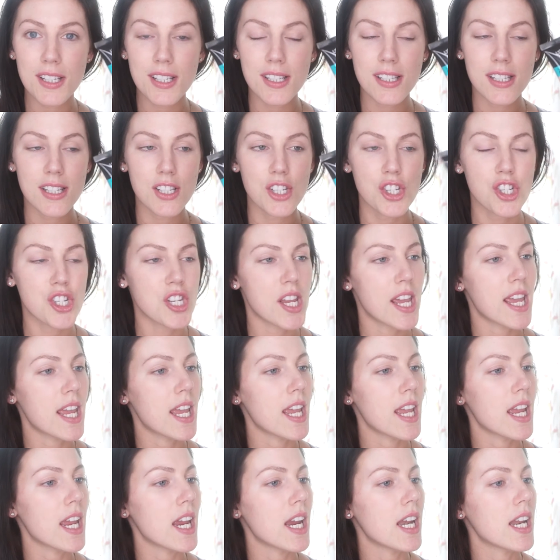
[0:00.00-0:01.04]
is in
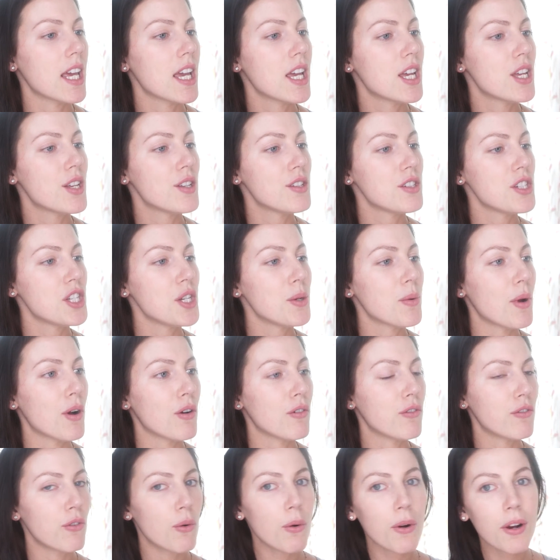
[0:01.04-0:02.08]
shade
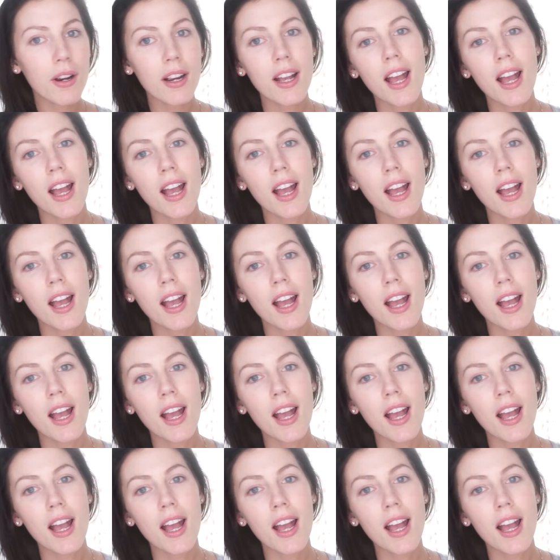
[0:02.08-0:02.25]
204.